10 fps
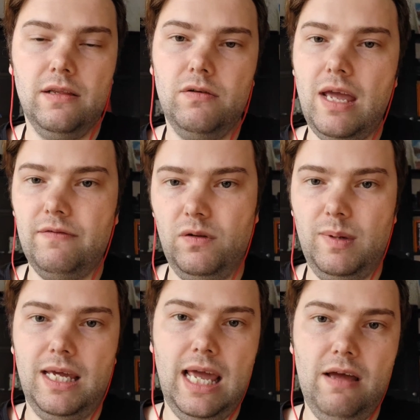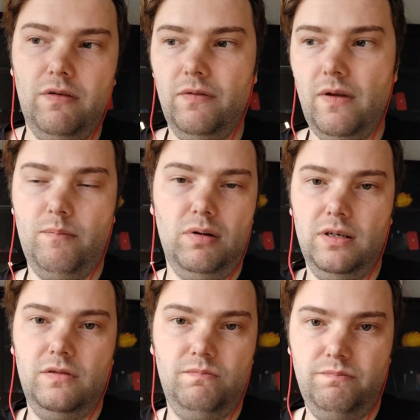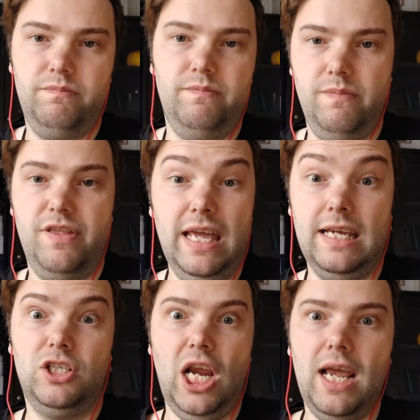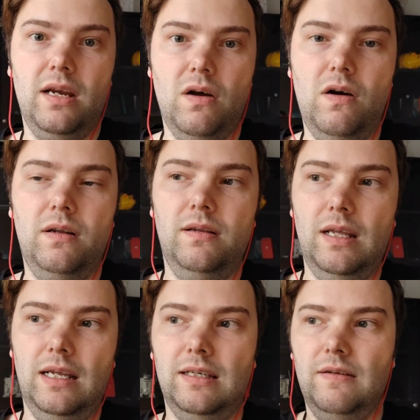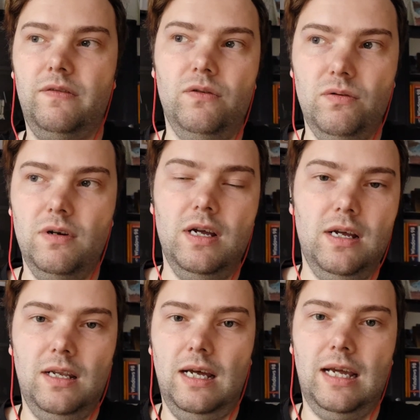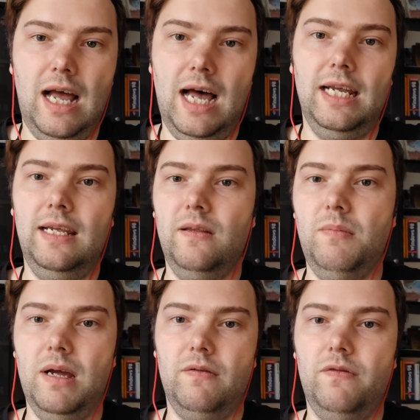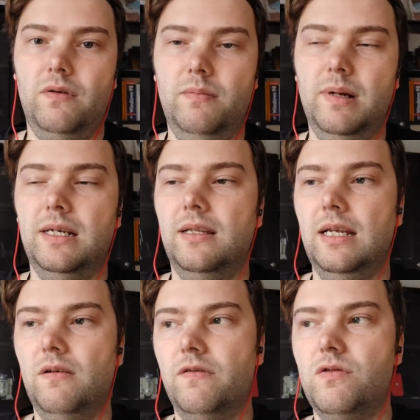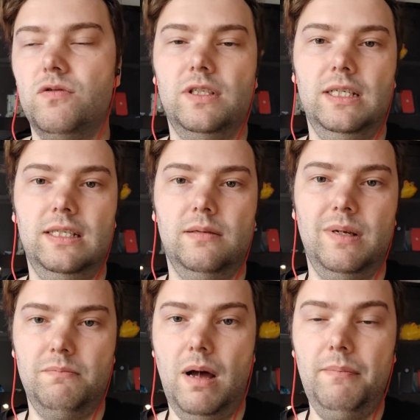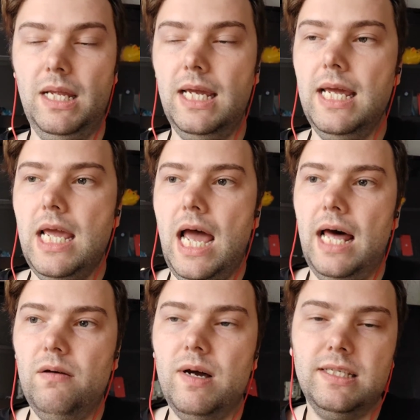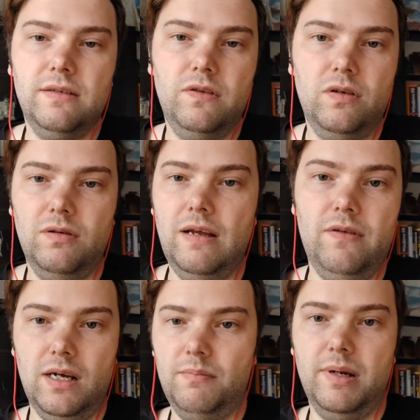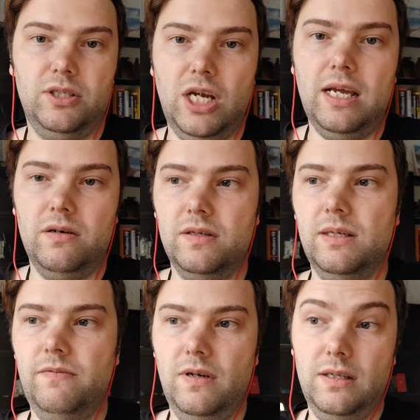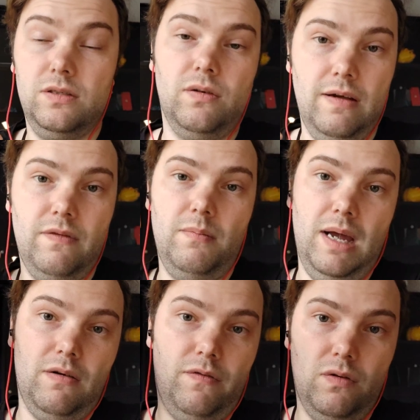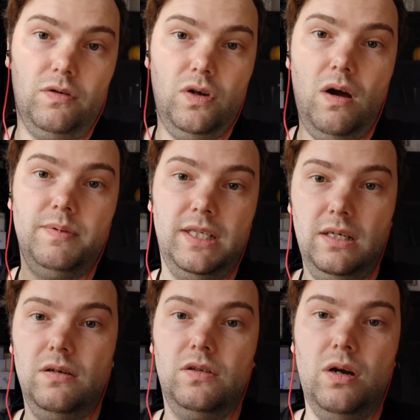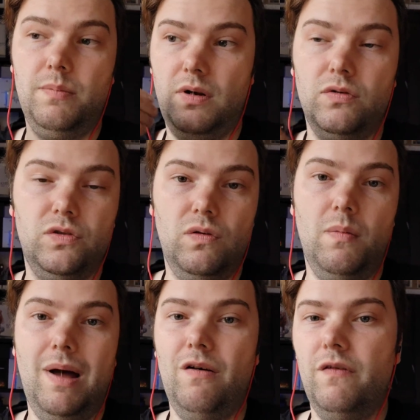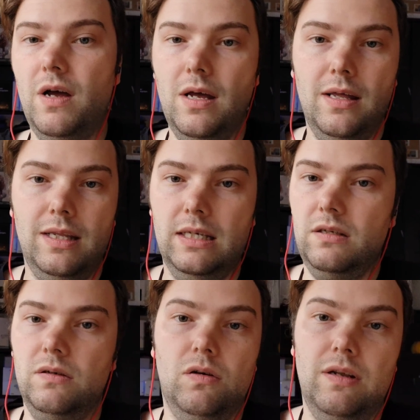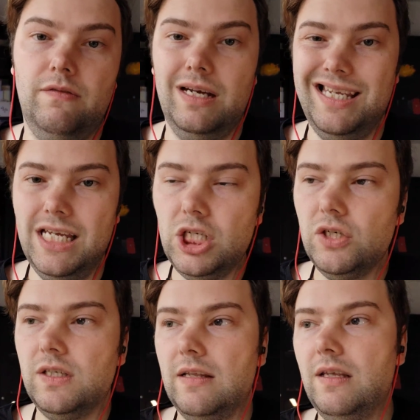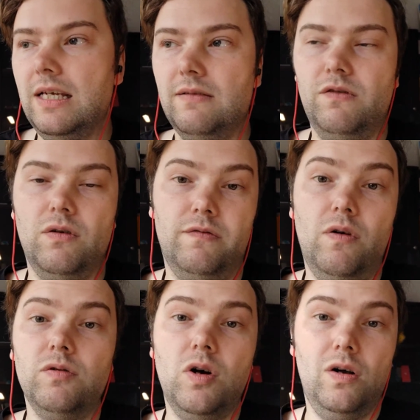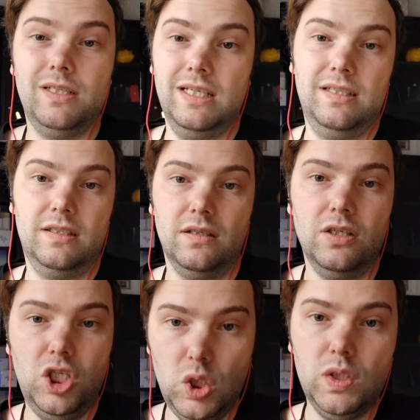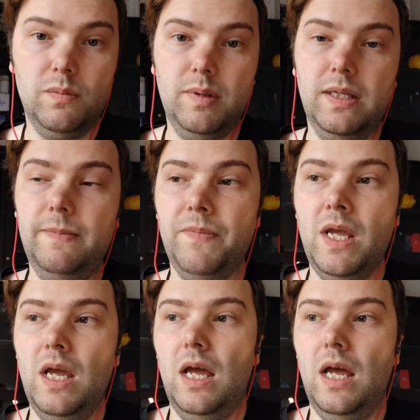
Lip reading: So you have to be careful if you put a thick jacket on, that if you like hiding the microphone a bit, then of course it is a bit mumbly. Otherwise, if you don't have like a big jacket or something like this, or have the microphone on top, sitting on top, close to your mouth, then you don't have any issues. I think for phone calls it's usable.